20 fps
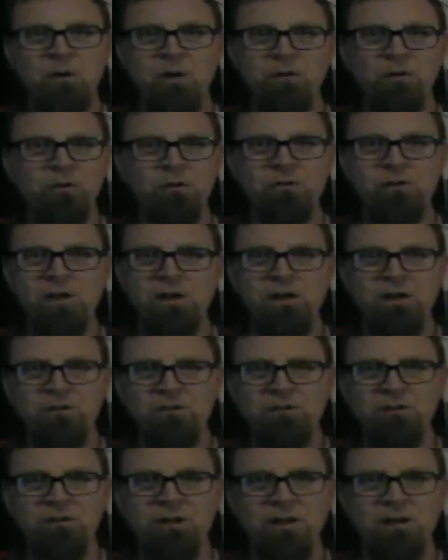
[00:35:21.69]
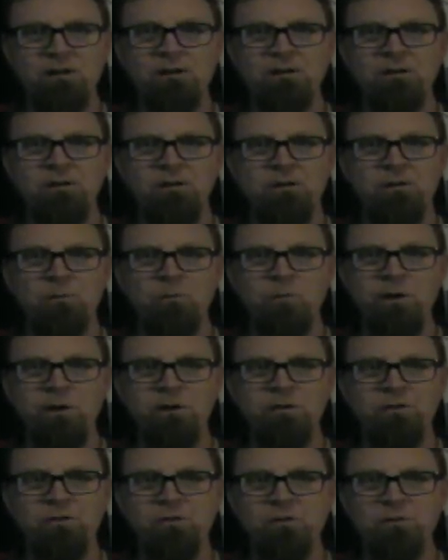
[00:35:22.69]
All those keys and that
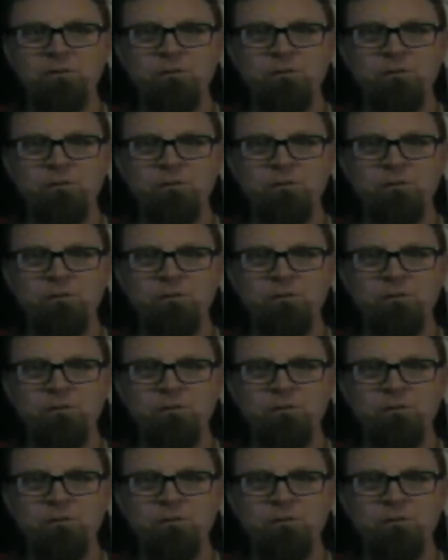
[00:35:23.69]
weird